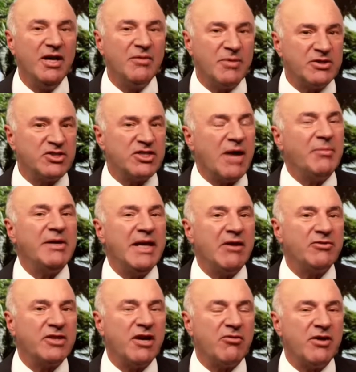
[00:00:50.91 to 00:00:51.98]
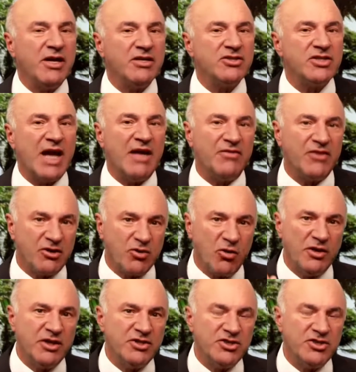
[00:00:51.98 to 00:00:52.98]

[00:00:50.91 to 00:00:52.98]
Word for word: but somebody out there is, and they're going to